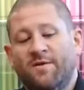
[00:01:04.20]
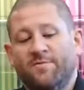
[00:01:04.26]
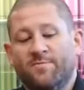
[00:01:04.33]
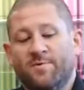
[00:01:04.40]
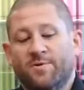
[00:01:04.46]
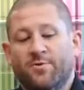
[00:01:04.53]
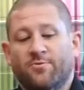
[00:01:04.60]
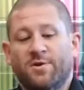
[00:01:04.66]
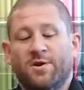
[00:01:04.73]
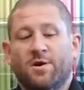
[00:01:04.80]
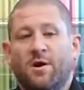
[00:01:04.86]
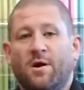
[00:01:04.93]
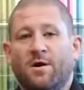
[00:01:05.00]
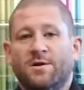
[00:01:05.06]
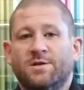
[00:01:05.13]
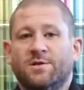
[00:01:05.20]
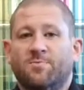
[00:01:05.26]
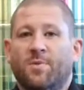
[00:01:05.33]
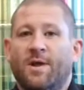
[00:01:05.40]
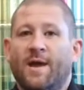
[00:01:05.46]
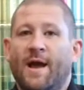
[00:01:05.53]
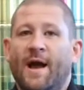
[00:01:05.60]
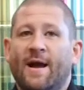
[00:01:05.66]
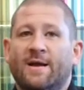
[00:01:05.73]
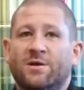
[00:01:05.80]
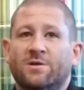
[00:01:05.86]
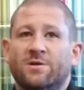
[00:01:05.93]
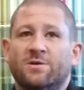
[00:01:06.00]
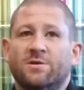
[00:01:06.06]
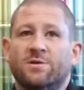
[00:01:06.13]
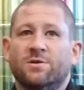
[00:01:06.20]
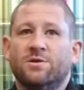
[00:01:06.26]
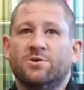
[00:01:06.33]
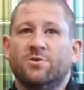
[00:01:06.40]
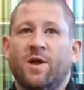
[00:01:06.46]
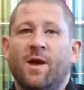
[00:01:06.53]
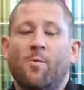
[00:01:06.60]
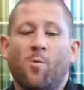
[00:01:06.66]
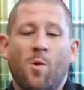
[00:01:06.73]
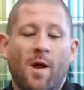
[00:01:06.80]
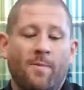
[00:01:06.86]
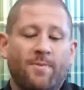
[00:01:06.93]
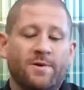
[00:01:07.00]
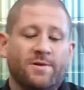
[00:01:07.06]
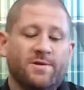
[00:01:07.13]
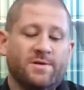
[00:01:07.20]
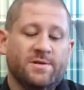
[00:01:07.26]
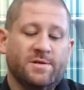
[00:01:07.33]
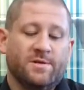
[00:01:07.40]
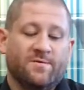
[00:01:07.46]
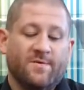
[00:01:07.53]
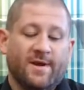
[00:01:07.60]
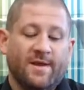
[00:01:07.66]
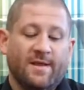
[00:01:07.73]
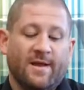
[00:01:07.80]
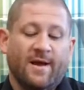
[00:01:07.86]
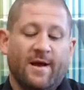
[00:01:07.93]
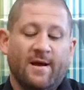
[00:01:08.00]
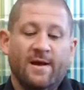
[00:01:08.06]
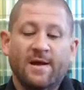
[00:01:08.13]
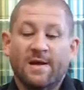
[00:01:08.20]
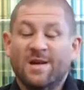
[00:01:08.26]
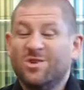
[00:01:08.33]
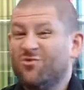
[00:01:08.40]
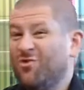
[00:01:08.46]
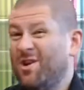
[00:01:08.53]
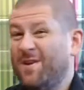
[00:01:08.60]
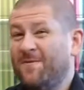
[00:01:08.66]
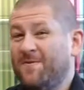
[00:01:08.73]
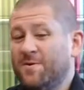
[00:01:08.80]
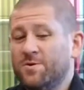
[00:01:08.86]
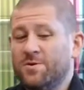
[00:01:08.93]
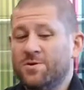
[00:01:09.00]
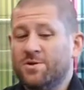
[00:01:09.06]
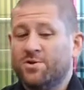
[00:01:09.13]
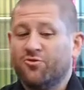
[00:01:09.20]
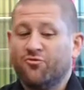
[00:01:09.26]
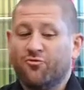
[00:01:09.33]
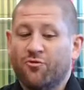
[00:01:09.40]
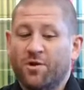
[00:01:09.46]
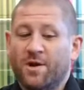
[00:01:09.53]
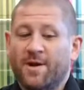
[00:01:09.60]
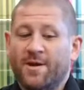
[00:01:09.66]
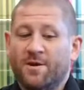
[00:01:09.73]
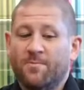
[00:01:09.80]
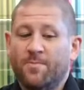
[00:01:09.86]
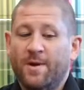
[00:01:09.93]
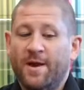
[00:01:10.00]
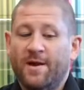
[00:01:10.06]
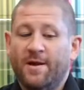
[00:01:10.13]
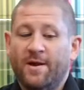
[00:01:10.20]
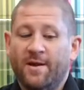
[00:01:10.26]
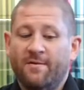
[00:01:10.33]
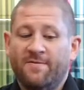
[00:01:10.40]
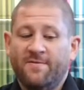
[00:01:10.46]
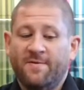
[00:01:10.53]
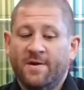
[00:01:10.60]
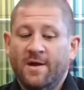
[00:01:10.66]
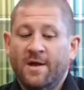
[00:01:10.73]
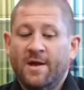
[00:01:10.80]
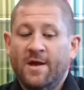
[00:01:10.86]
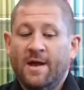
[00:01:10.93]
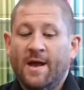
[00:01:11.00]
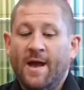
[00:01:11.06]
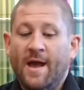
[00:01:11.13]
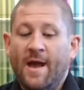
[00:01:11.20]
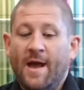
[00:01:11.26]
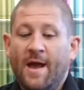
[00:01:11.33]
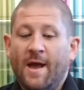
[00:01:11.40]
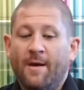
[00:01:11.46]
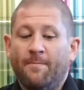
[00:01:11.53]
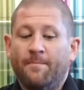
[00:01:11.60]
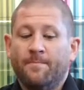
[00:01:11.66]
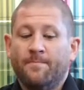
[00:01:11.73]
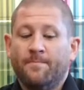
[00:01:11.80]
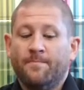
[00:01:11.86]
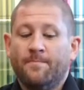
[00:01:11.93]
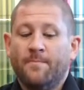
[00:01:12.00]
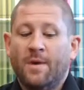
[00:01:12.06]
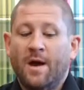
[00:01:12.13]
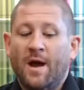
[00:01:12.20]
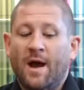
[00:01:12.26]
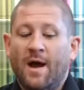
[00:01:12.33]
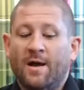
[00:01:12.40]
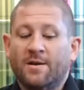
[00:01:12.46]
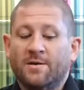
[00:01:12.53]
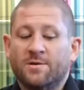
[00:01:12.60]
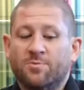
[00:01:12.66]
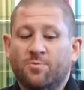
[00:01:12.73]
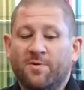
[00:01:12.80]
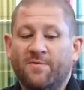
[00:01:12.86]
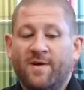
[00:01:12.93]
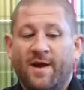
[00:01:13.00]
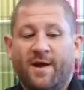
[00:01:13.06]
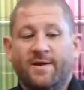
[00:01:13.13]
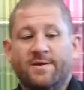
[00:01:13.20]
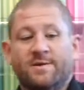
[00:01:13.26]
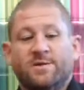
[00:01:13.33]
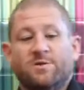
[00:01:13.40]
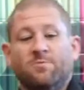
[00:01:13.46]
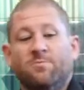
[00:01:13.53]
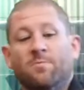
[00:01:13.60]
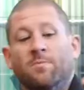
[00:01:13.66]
up to 3 cards to play actions, you get weapons, stuff like that. It's really fun, it's really competitive, and we've had some